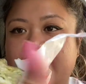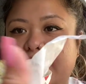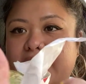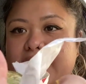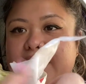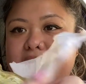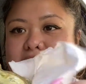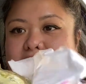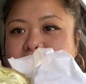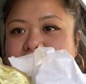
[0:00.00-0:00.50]

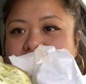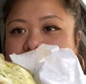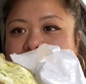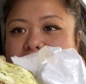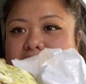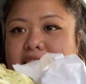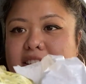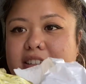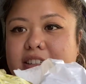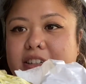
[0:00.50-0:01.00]
is
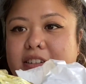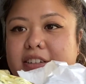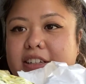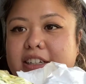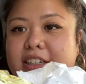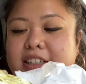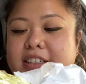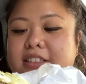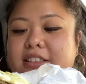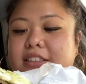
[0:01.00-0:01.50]
Chinese
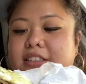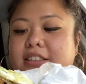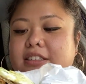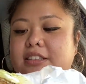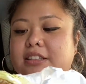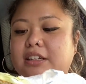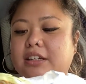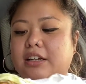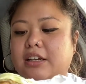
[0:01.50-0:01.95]
donuts